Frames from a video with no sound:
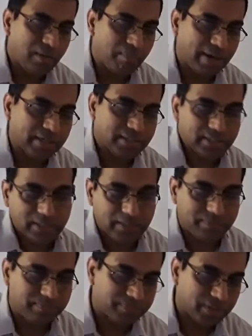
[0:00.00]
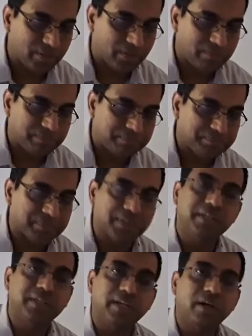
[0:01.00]
But,
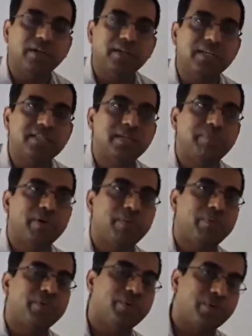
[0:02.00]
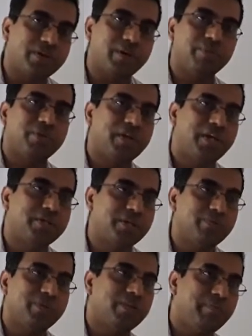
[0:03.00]
it does depend upon your
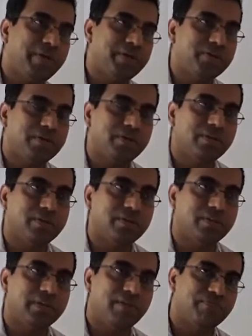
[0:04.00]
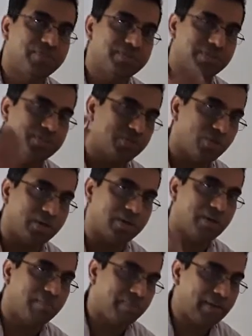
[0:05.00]
communication with the patient, the emphasis on
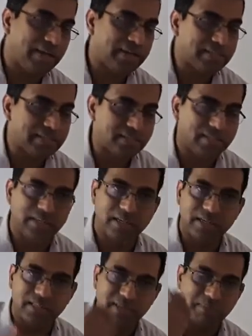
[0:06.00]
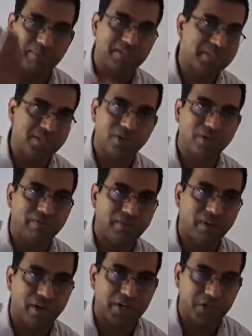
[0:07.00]
compliance, the simplicity of
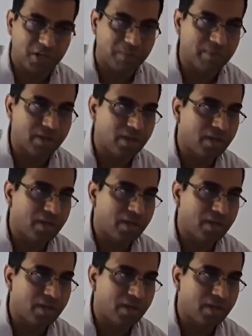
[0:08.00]
the regime.